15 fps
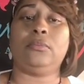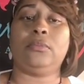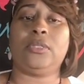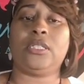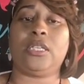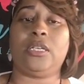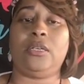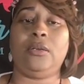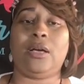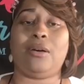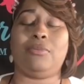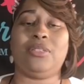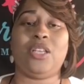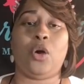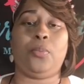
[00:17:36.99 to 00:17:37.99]
See, I
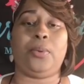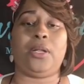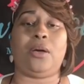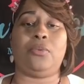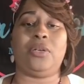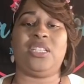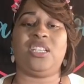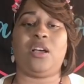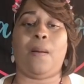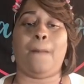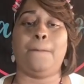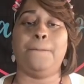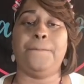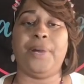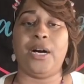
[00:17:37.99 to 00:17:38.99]
was hoping I wasn't
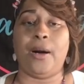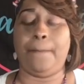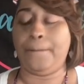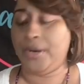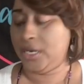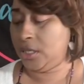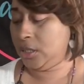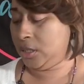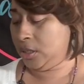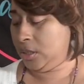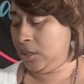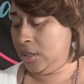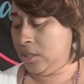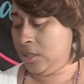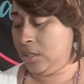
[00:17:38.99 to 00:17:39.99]
going to bump.
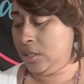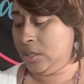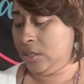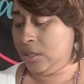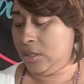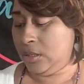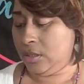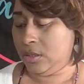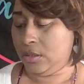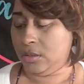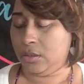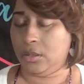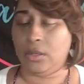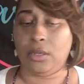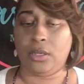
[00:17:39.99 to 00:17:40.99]

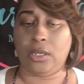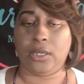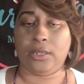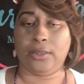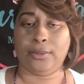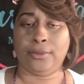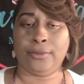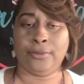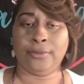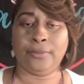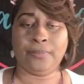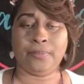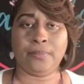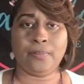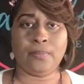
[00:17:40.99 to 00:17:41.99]
Because
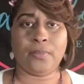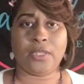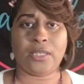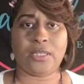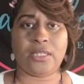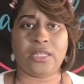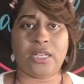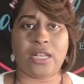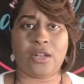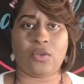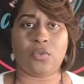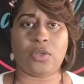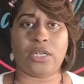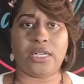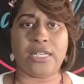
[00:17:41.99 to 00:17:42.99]
then I don't
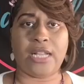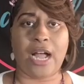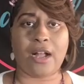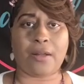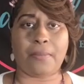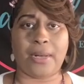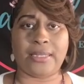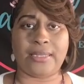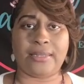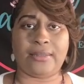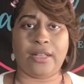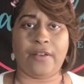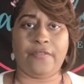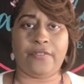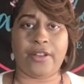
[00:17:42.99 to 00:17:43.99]
want to knock my
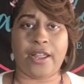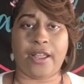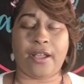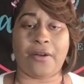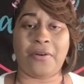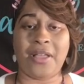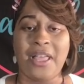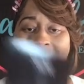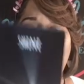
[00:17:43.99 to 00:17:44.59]
stuff down.